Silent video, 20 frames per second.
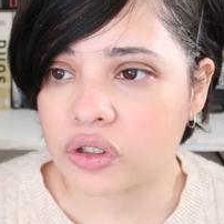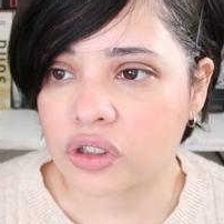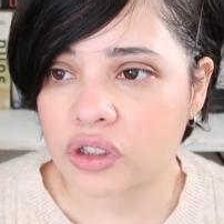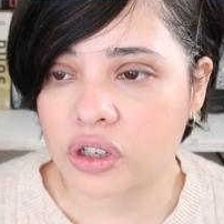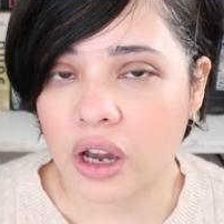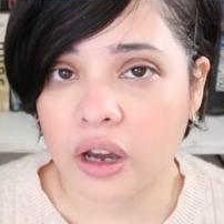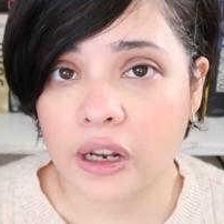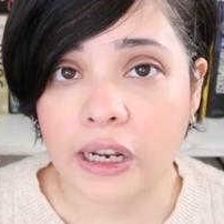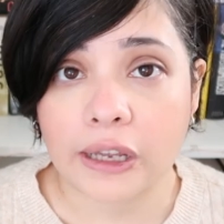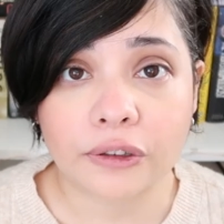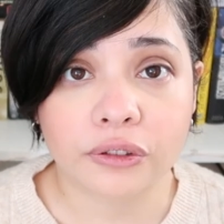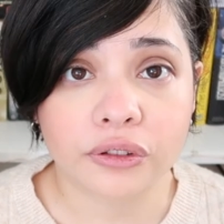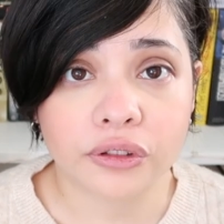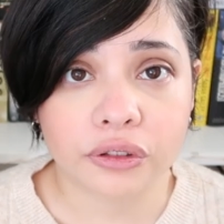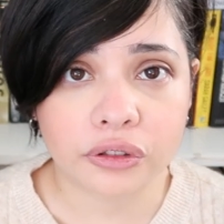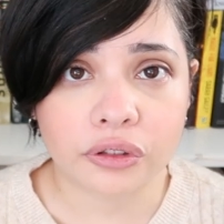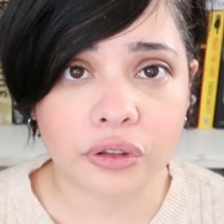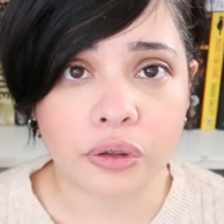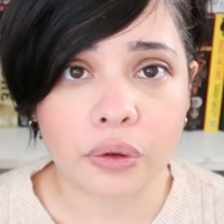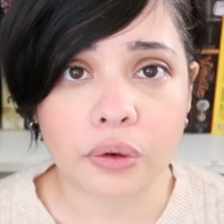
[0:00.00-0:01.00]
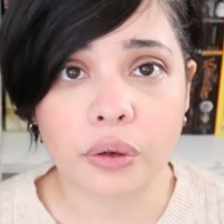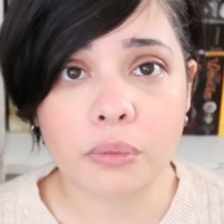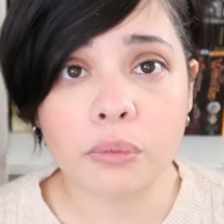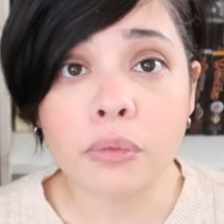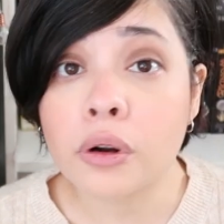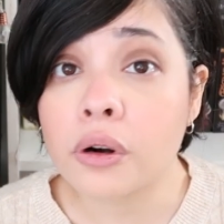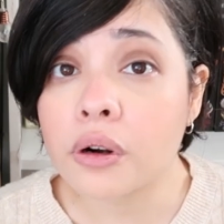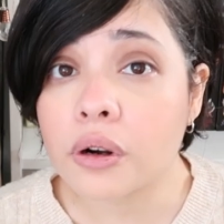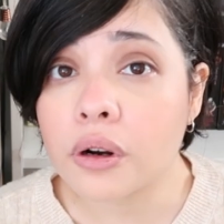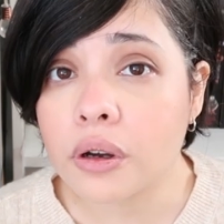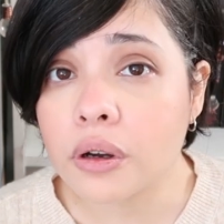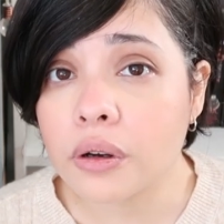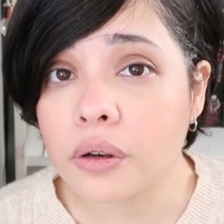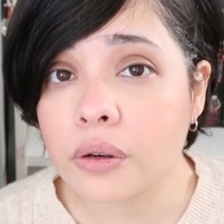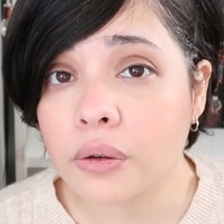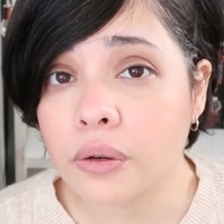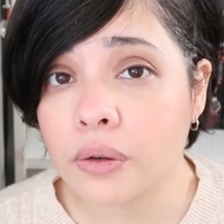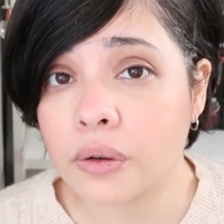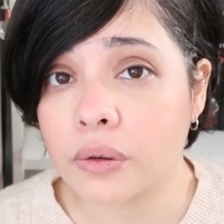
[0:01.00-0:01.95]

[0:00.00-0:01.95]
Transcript: shout out Tori Morrow,